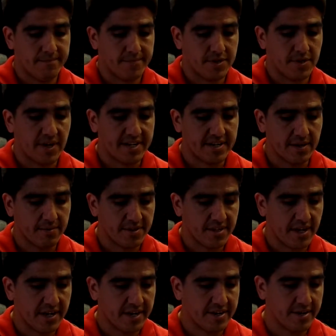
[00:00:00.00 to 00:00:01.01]
So I double
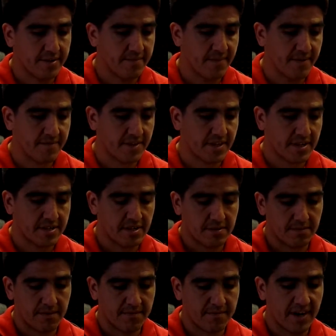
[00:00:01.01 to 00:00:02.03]
knotted them. Everything seemed
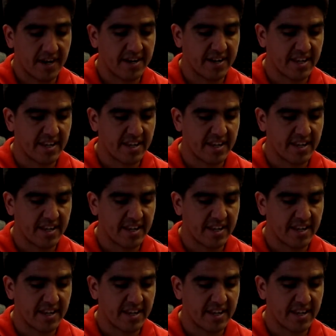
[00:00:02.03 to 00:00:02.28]
to be fine.